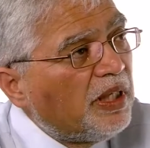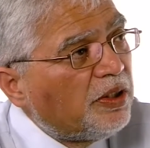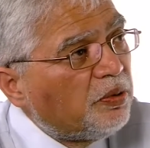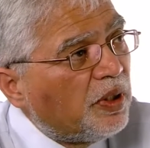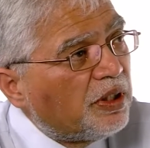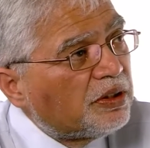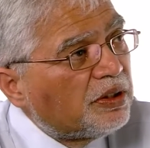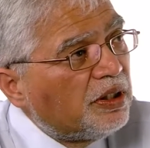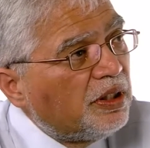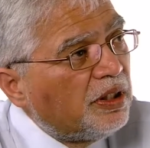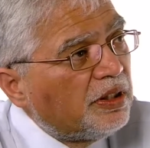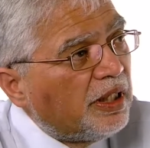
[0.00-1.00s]
clear to us
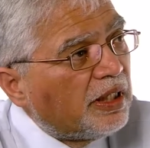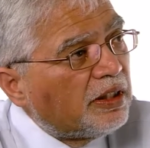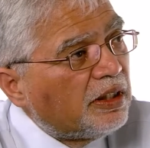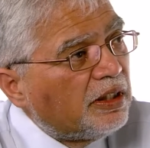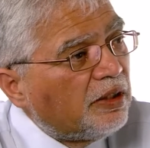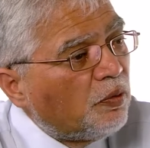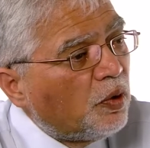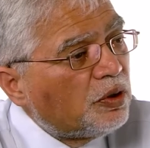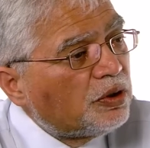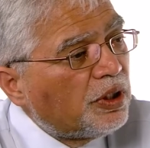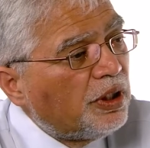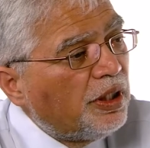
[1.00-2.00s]
that there
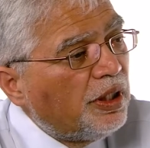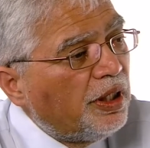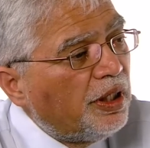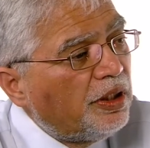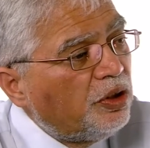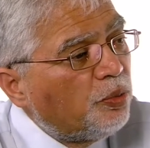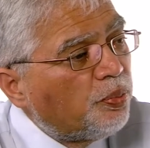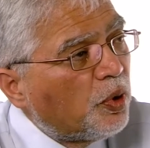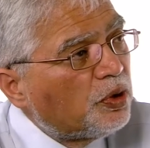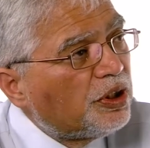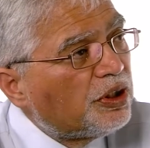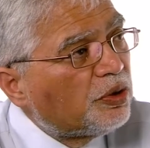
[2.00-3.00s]
was a new
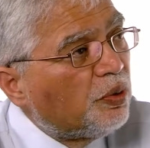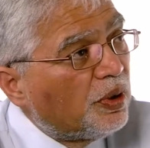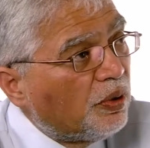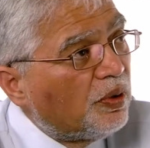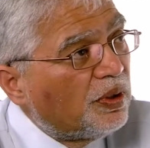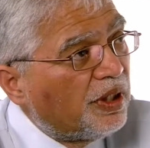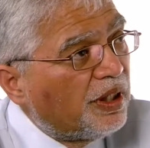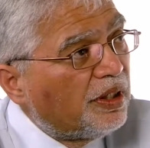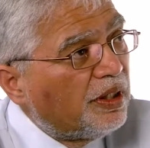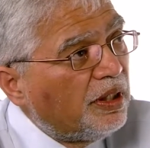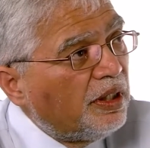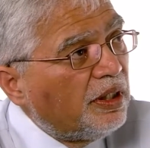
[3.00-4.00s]
process going on
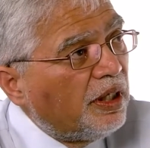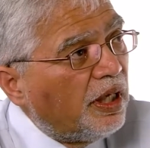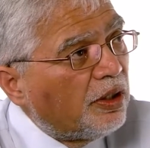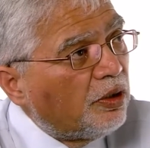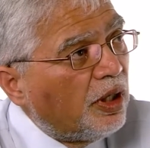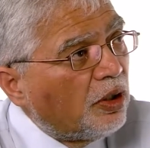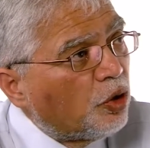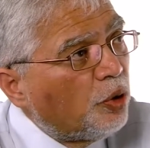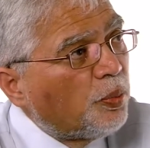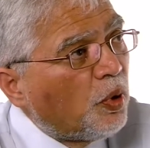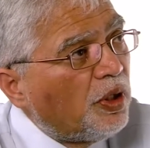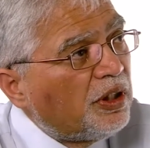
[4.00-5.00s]
there. A
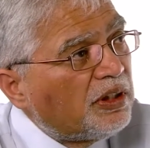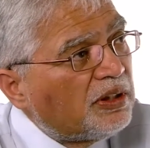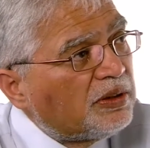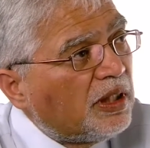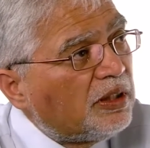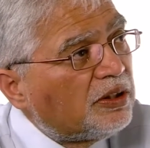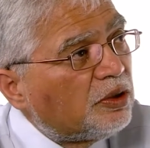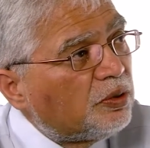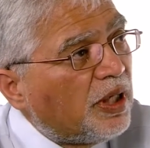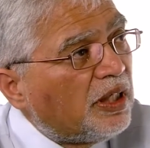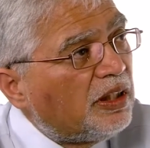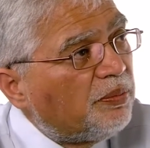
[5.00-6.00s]
group calling themselves the
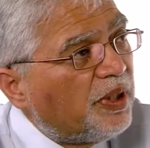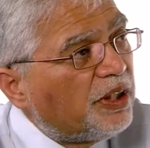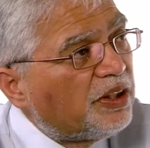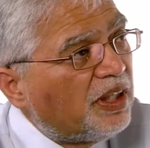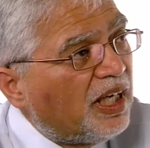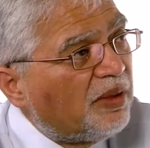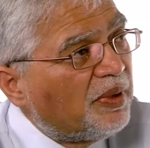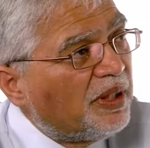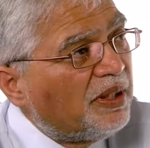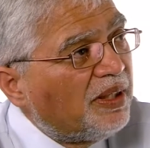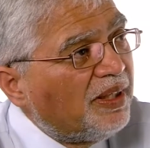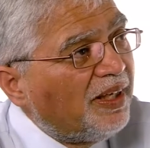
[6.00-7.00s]
Sudan Liberation
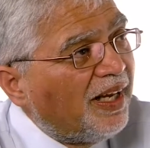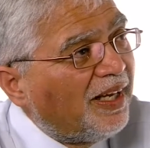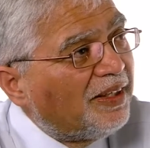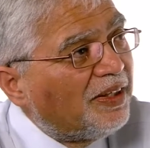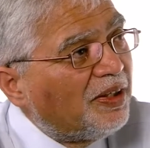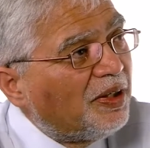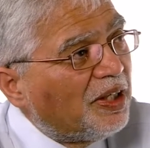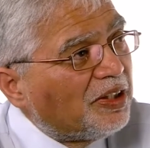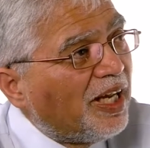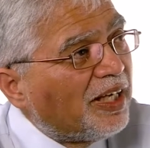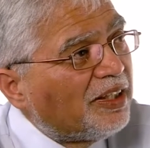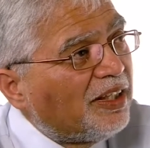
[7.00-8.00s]
Army had
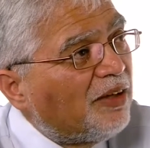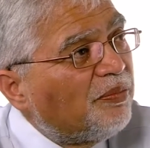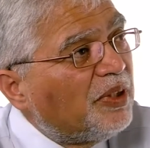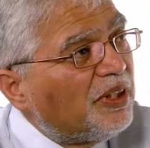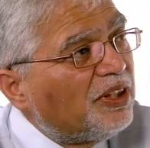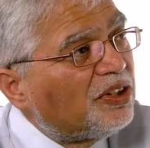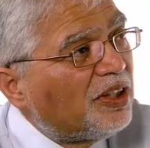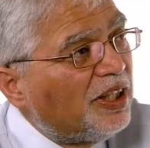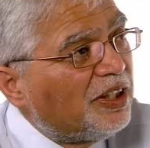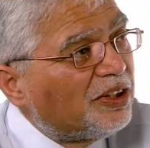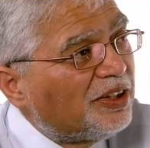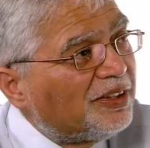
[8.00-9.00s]
attacked government
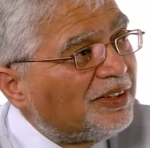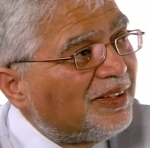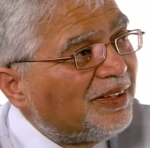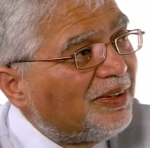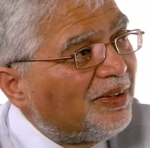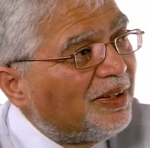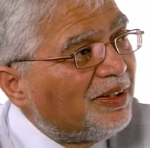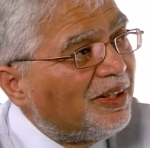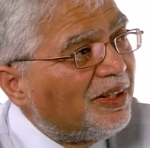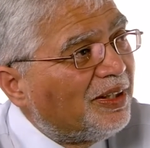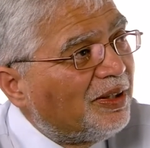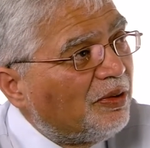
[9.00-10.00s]
installations,
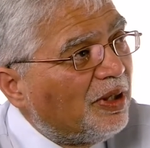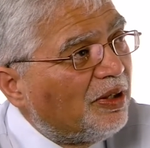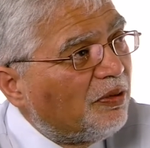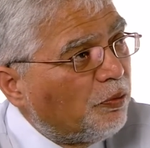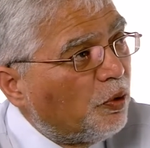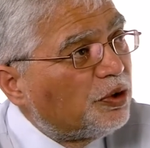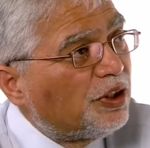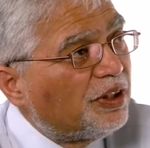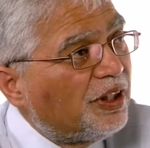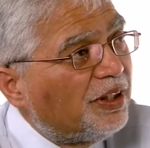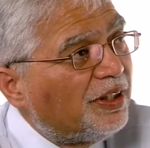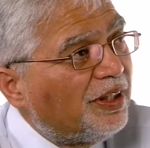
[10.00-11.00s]
the forces
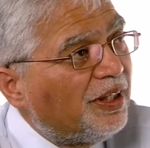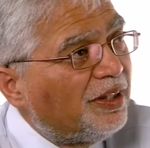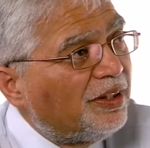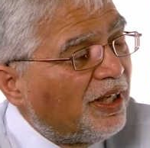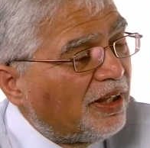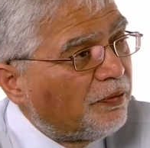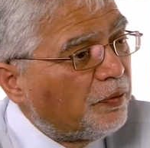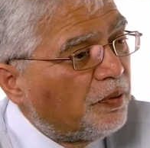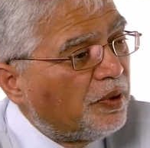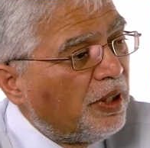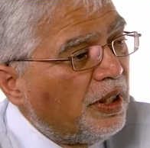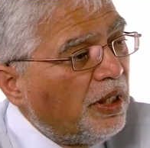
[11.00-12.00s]
in
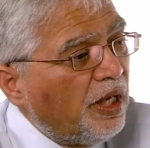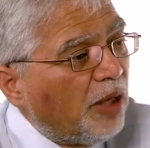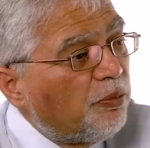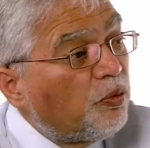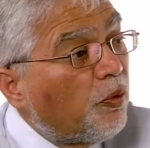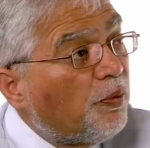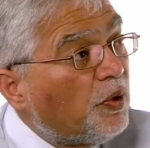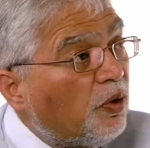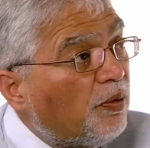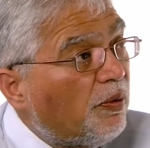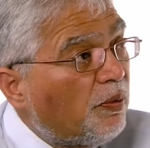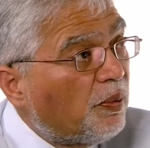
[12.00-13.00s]
Darfur. And before we
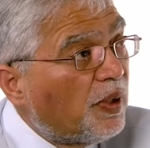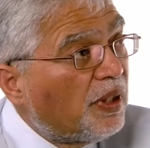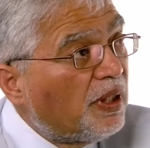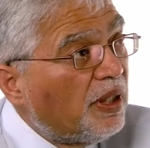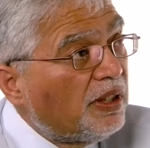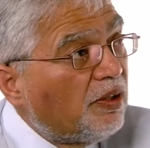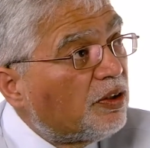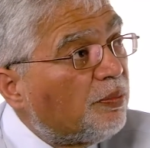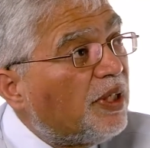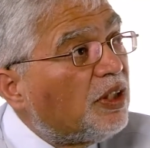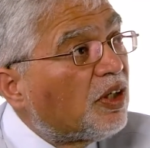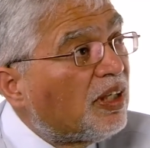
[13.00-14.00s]
know where we were, there was a
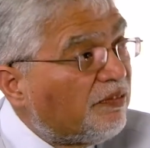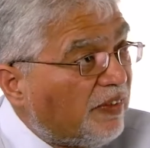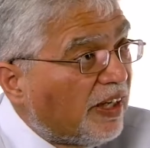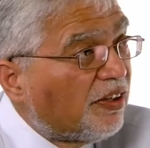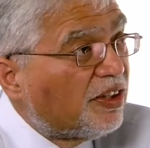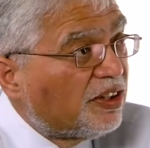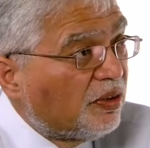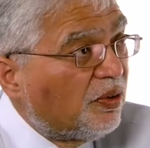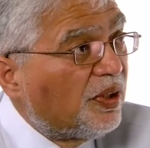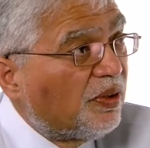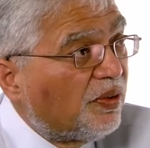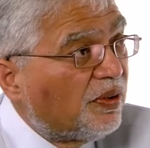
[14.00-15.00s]
major conflagration
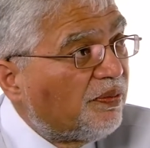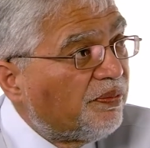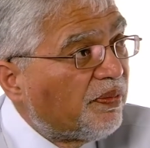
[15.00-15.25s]
going on.